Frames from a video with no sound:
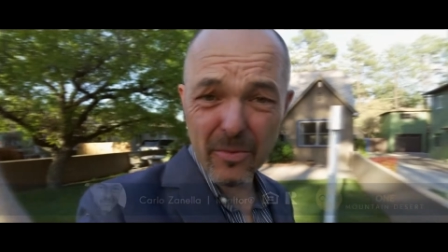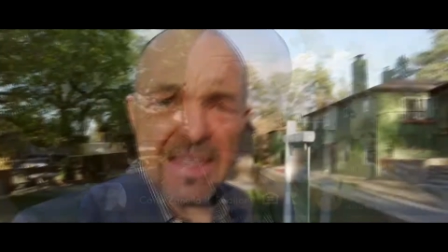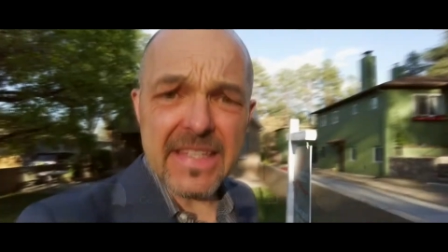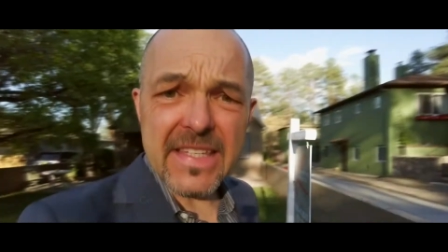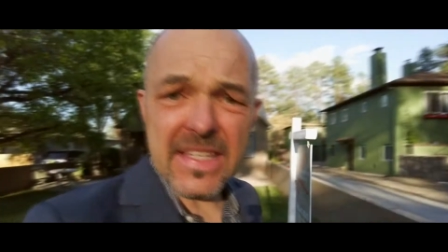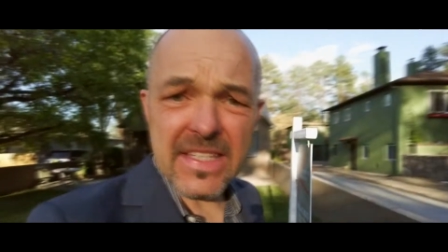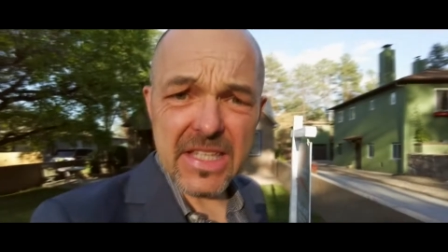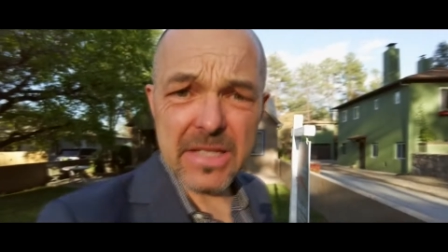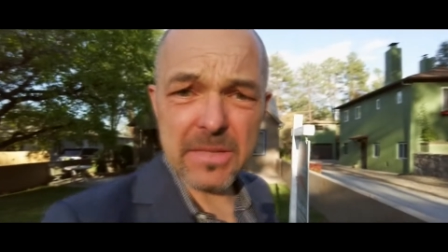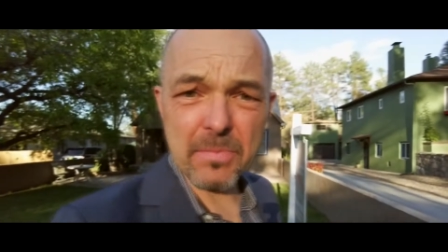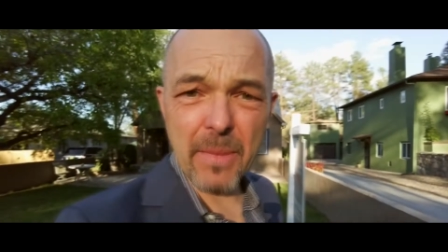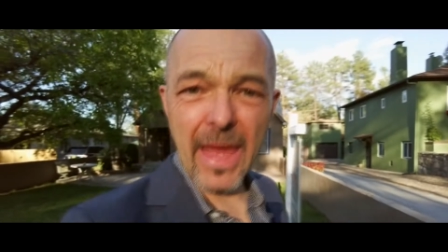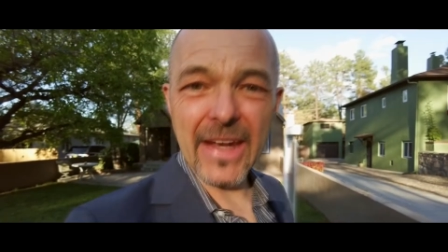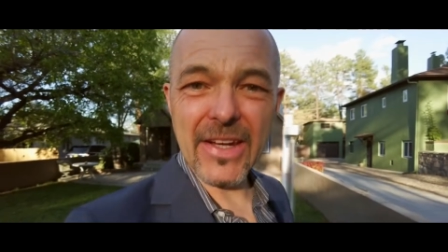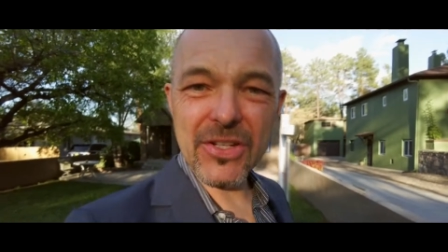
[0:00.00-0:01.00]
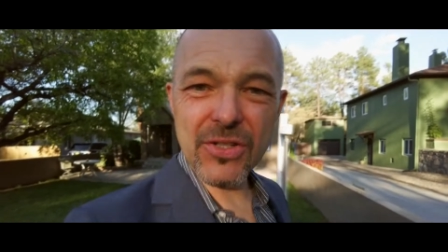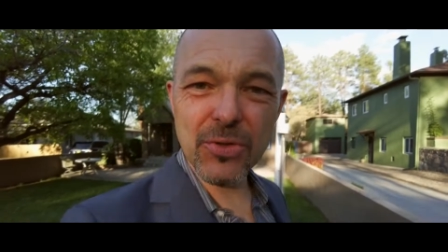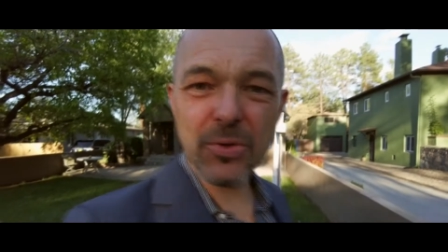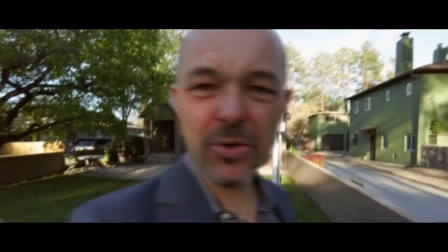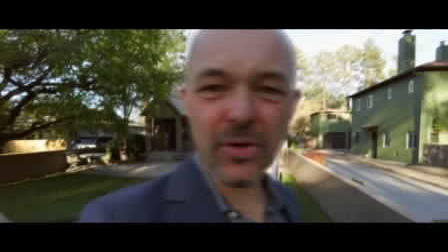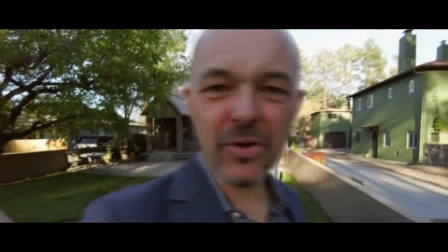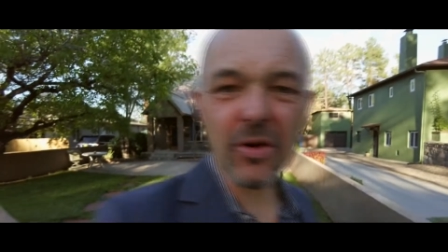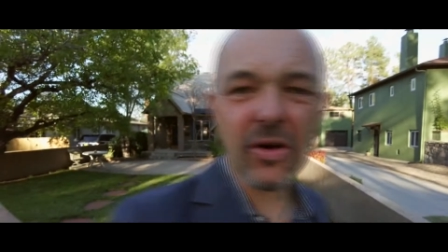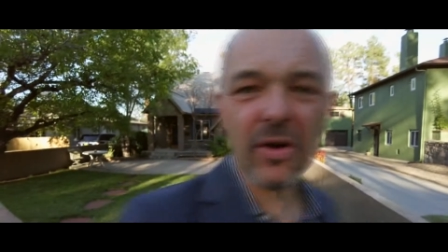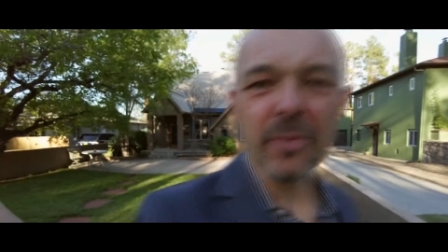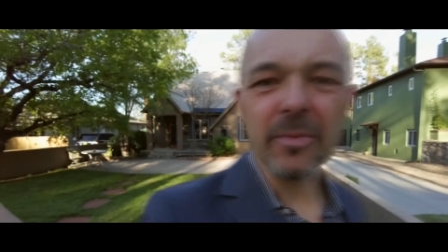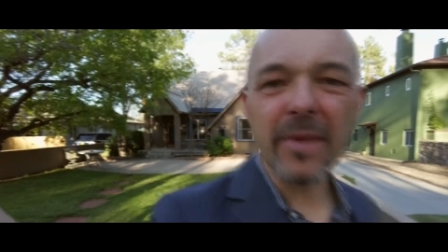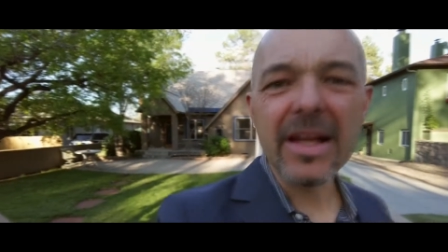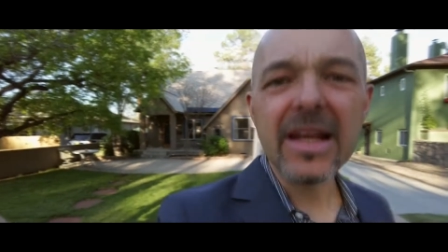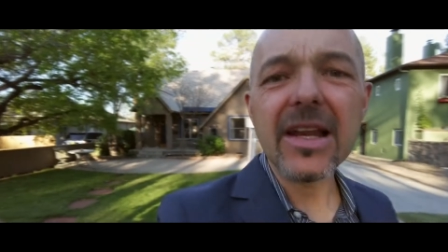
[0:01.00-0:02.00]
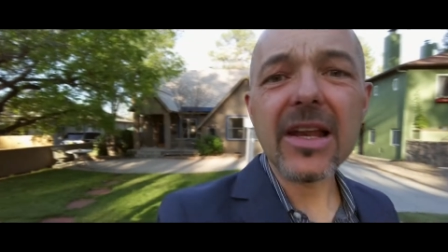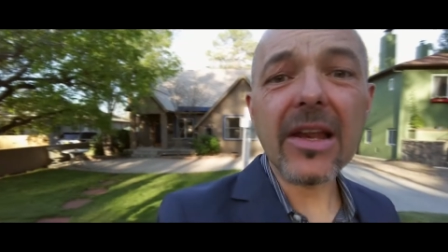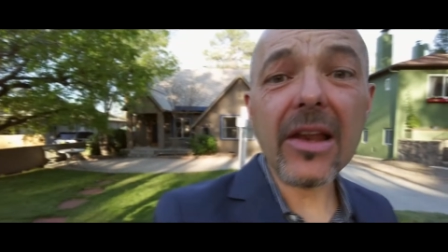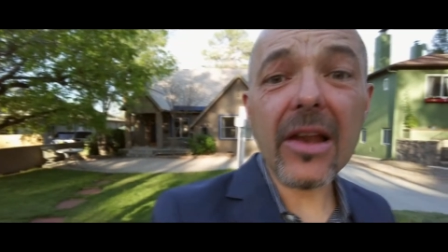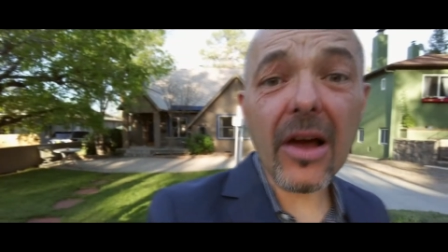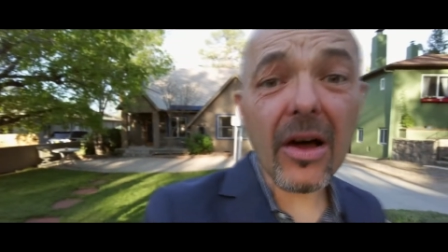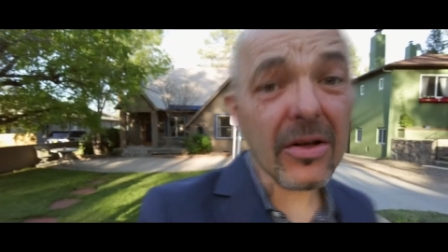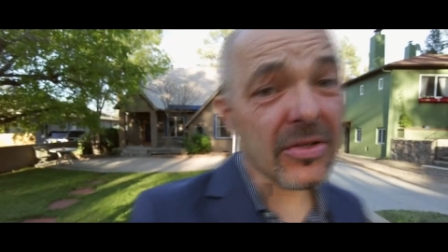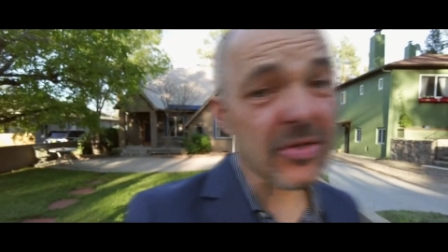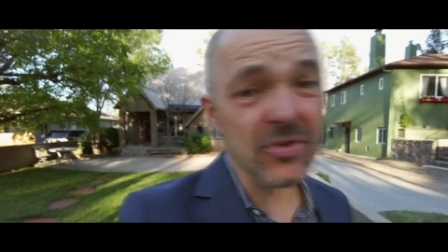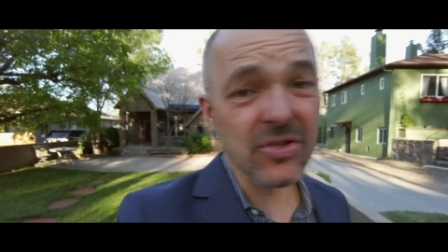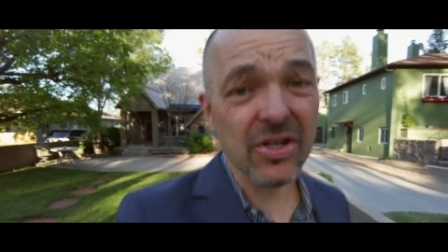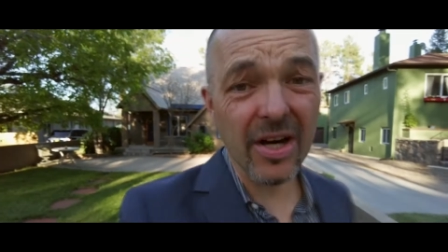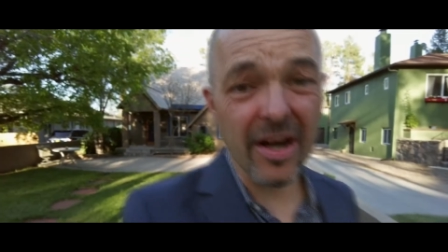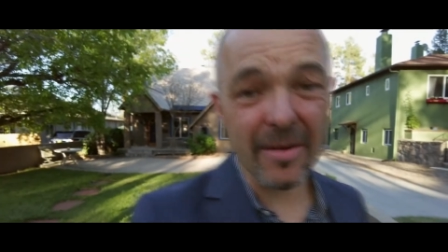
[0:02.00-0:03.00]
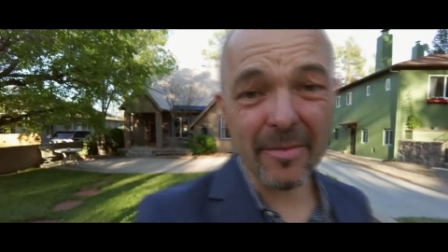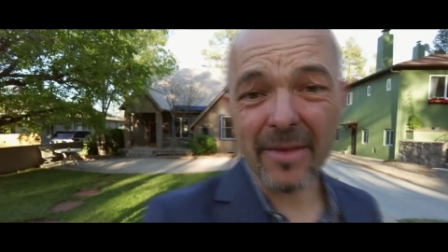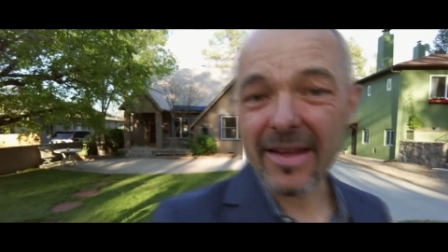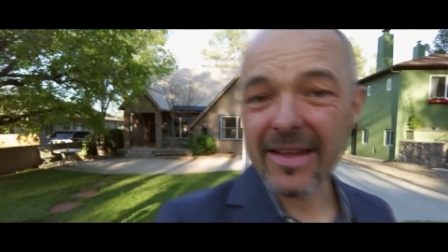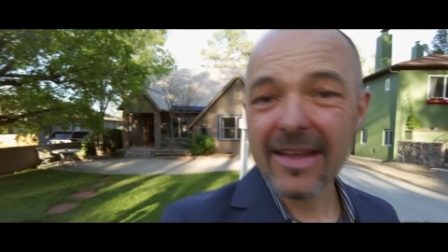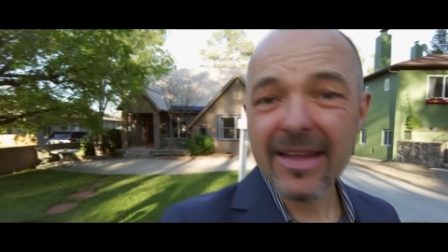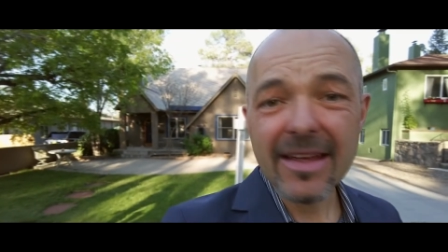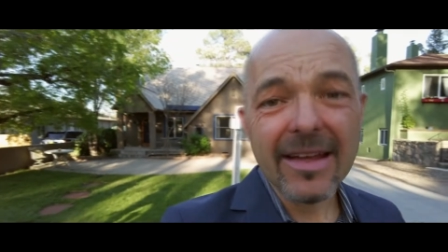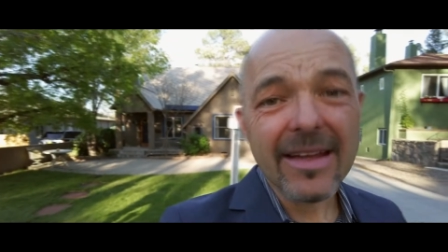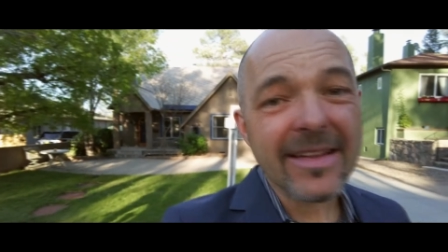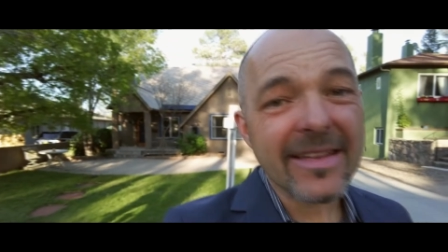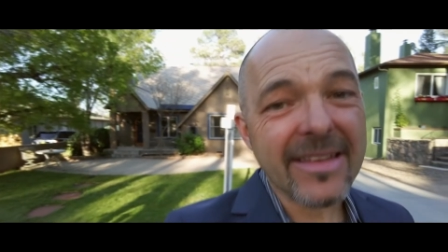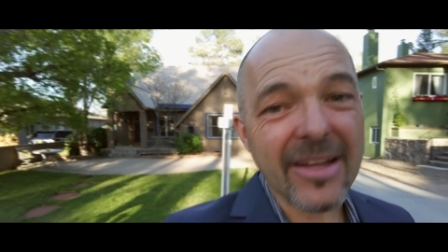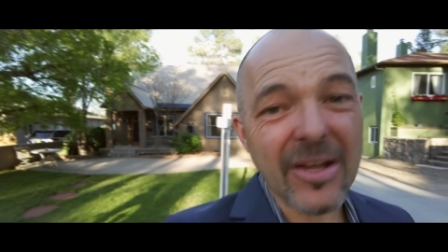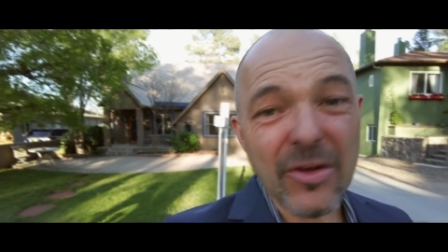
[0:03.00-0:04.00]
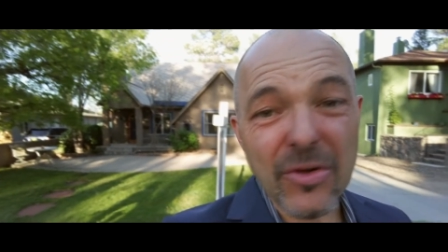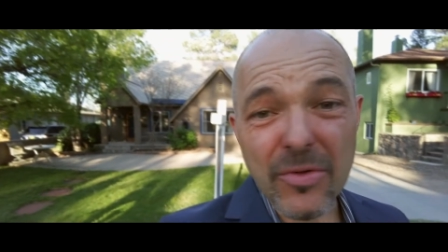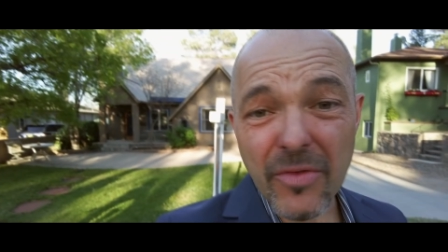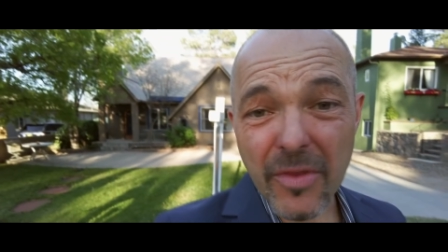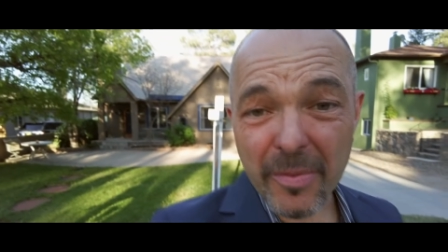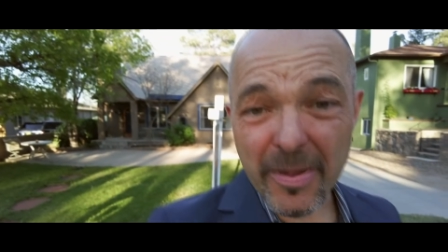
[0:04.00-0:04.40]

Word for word: This is a Spanish Tudor home, lots of charm, the groovy